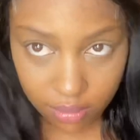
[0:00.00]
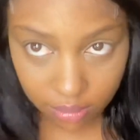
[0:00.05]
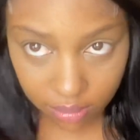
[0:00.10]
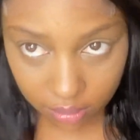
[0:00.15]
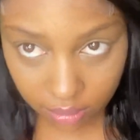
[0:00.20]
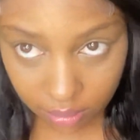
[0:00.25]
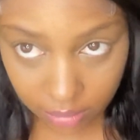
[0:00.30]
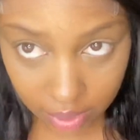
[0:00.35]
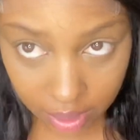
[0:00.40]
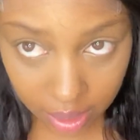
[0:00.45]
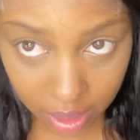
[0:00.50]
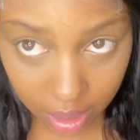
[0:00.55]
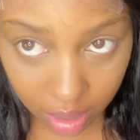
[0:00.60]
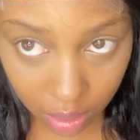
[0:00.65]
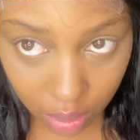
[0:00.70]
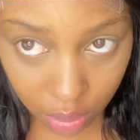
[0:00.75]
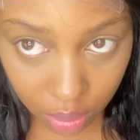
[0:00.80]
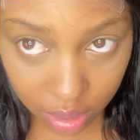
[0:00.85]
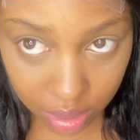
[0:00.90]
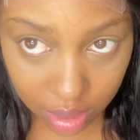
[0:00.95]
And then of
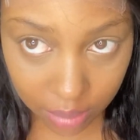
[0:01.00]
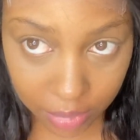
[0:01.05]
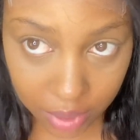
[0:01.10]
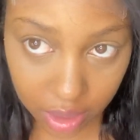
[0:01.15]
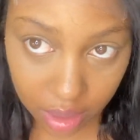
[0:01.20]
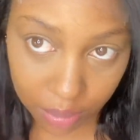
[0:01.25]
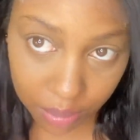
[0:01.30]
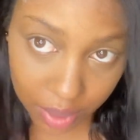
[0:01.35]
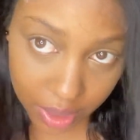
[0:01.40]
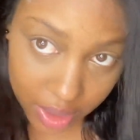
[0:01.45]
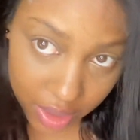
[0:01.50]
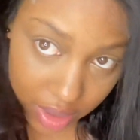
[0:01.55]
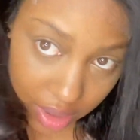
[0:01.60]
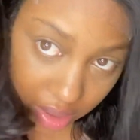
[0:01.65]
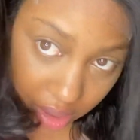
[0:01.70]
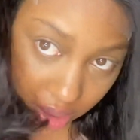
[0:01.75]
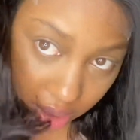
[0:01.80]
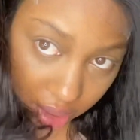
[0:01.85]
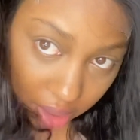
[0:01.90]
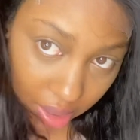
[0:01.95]
course I'm gonna bleach
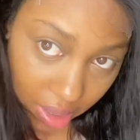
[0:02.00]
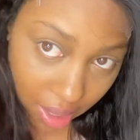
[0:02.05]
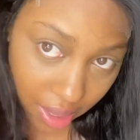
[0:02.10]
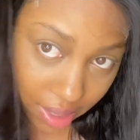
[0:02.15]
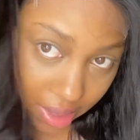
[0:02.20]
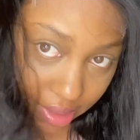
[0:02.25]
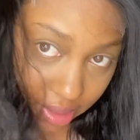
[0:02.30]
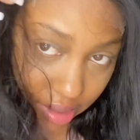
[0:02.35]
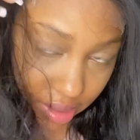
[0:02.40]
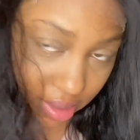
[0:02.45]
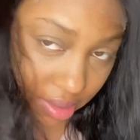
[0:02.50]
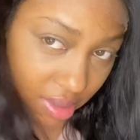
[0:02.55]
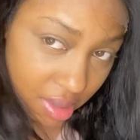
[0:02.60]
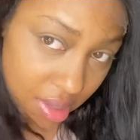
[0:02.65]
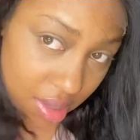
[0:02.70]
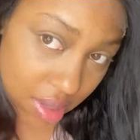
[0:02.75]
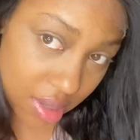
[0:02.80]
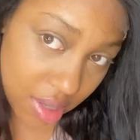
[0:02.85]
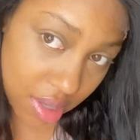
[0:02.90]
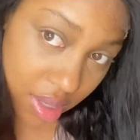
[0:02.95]
the knots.
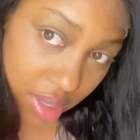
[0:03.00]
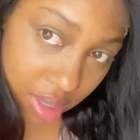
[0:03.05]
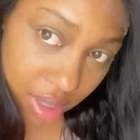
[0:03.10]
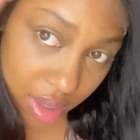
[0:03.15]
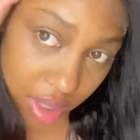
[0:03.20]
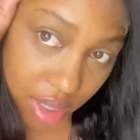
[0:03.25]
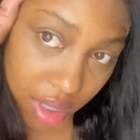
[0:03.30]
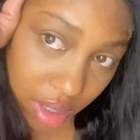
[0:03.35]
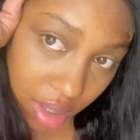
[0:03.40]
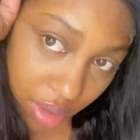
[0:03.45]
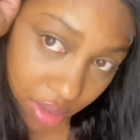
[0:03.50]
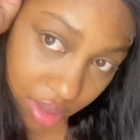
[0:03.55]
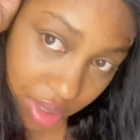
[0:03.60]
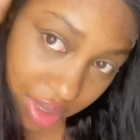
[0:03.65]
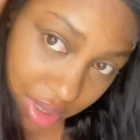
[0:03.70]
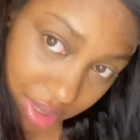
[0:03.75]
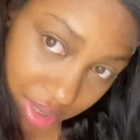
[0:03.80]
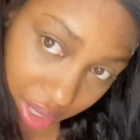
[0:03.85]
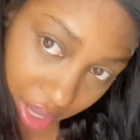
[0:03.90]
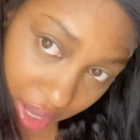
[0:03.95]
And then on the
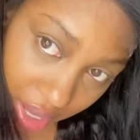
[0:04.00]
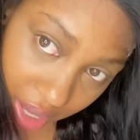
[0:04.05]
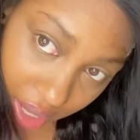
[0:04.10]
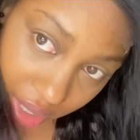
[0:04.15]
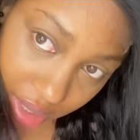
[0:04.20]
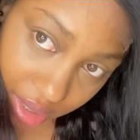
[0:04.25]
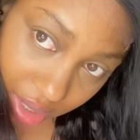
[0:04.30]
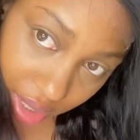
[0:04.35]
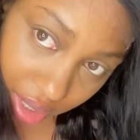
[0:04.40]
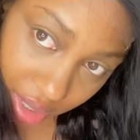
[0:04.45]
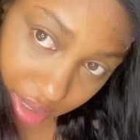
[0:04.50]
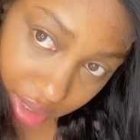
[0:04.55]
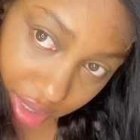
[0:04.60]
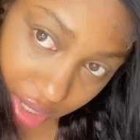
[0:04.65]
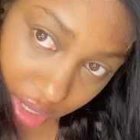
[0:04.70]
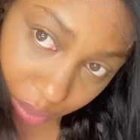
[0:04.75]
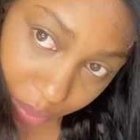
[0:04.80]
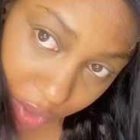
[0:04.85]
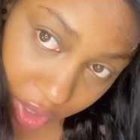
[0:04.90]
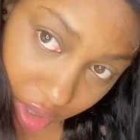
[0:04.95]
sides, like I said,
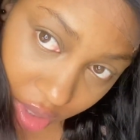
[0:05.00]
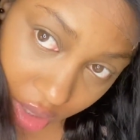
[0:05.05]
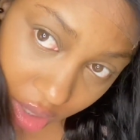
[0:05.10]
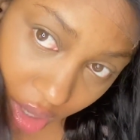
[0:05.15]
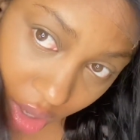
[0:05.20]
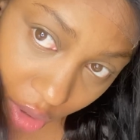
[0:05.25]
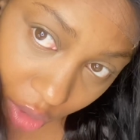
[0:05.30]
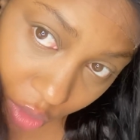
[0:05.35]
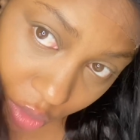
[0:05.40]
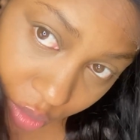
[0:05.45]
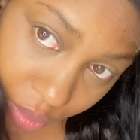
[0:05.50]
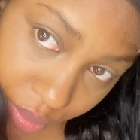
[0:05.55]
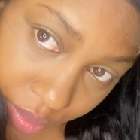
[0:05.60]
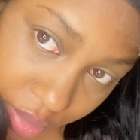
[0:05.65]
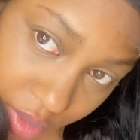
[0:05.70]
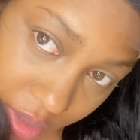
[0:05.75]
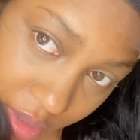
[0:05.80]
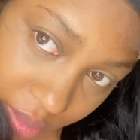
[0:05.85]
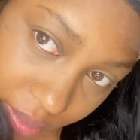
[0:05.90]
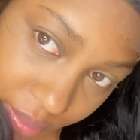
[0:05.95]
you put the
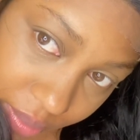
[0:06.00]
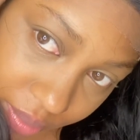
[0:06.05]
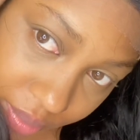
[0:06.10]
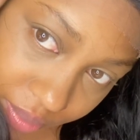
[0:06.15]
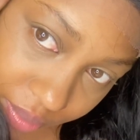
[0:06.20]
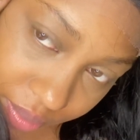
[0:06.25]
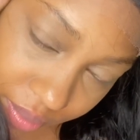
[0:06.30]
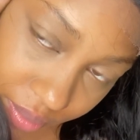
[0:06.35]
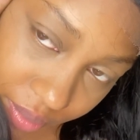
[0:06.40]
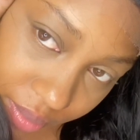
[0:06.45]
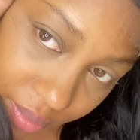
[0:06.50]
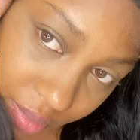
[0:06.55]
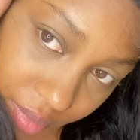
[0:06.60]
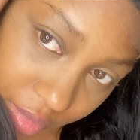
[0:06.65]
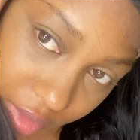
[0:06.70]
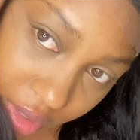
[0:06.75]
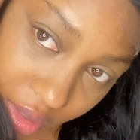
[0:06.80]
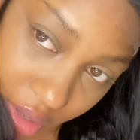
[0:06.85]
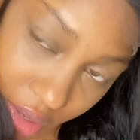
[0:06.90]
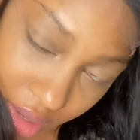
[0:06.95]
combs,
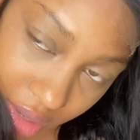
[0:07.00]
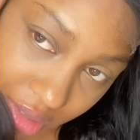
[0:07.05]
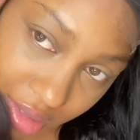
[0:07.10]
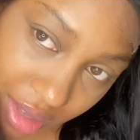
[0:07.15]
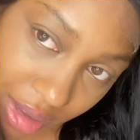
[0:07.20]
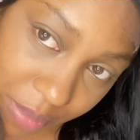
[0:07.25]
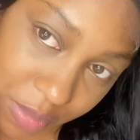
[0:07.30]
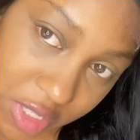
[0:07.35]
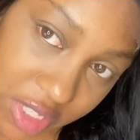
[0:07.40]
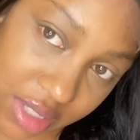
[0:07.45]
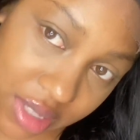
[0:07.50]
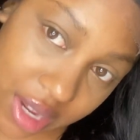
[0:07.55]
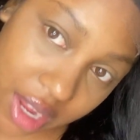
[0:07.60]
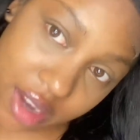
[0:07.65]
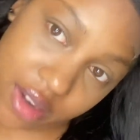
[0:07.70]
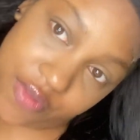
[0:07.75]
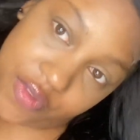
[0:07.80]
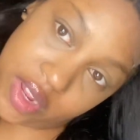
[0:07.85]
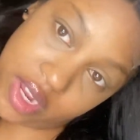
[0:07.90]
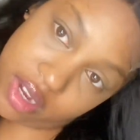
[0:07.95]
because I'm just not a
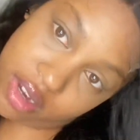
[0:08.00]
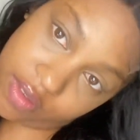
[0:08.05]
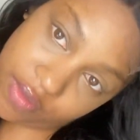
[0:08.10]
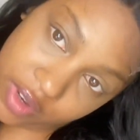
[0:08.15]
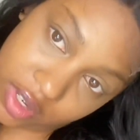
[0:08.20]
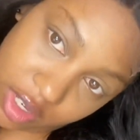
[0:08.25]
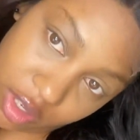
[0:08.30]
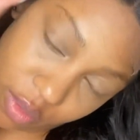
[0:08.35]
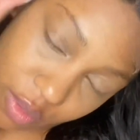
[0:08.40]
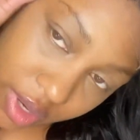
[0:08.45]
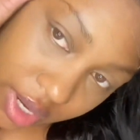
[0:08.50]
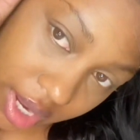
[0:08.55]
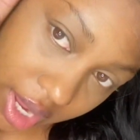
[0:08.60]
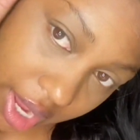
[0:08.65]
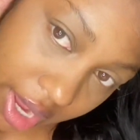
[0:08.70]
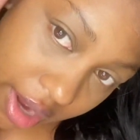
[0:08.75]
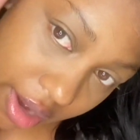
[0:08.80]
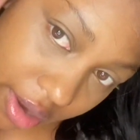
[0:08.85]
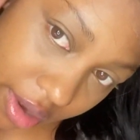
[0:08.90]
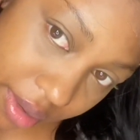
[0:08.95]
fan of gluing
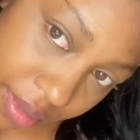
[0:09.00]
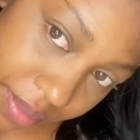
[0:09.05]
hair.